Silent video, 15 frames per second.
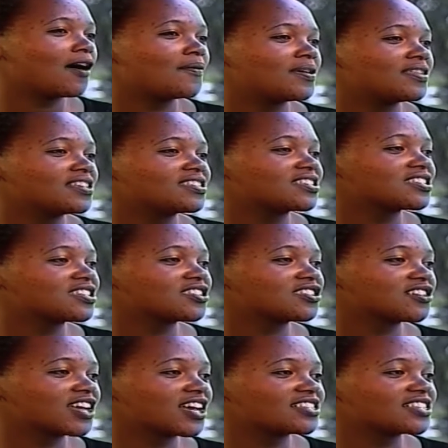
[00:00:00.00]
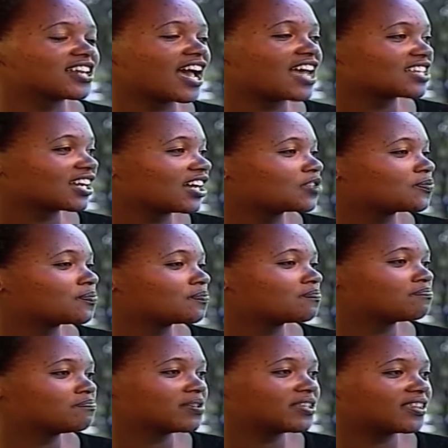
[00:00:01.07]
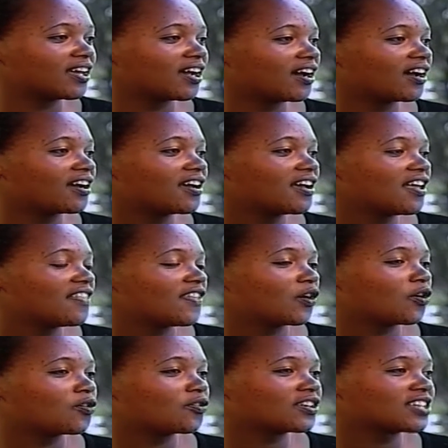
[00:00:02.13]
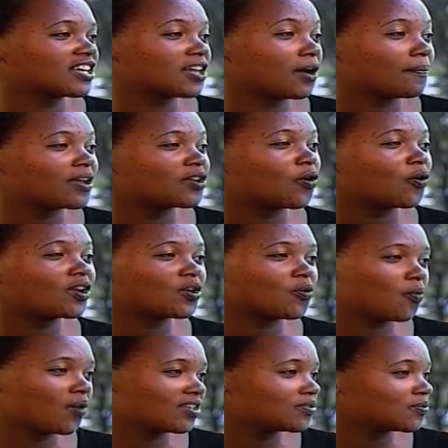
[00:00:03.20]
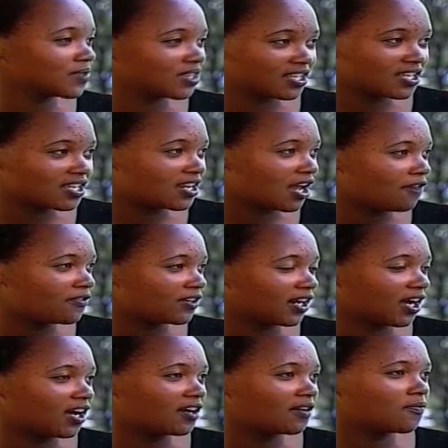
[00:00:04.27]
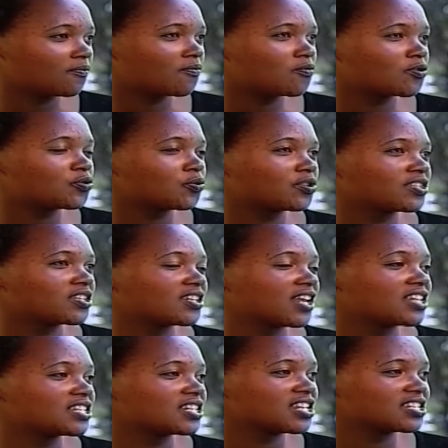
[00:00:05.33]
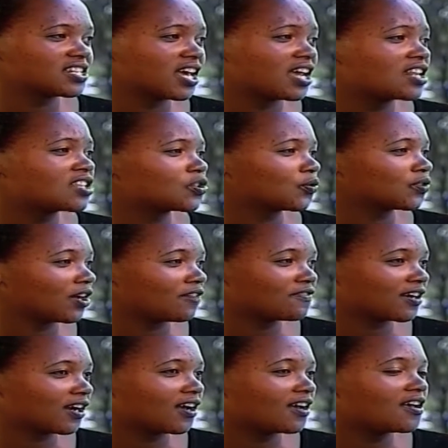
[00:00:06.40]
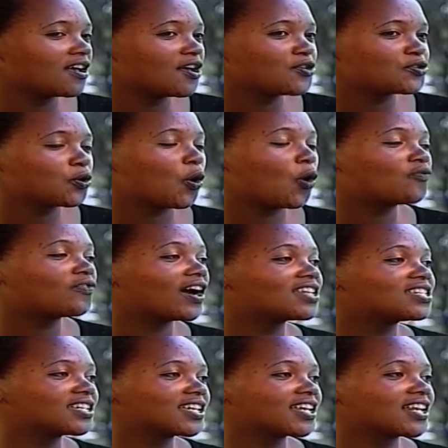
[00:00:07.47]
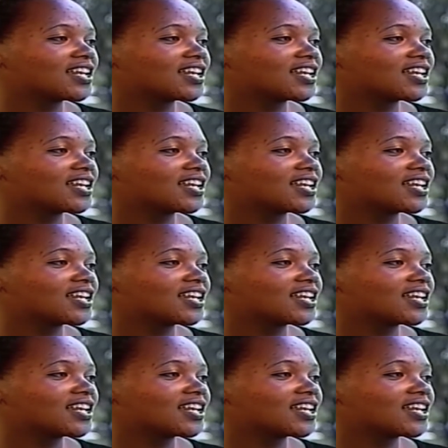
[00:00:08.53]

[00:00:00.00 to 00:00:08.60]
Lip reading: in the 63 years that AISEC has been there, the Congress has happened only once in Africa, which was in 1999 in South Africa. So over a decade